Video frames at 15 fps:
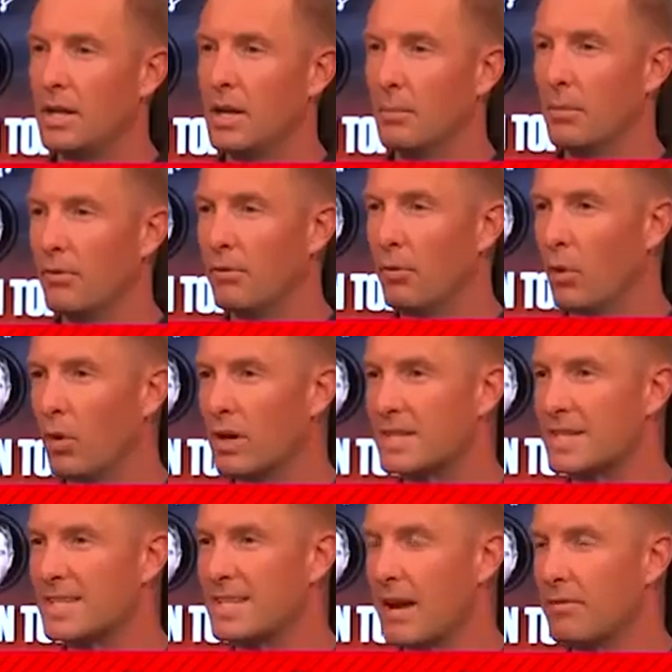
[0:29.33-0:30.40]
At number 4,
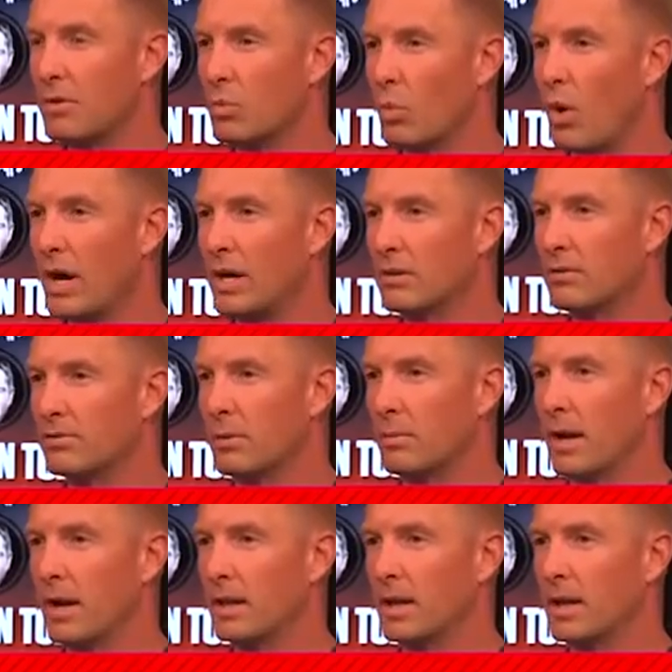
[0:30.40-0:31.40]
it's Devin White from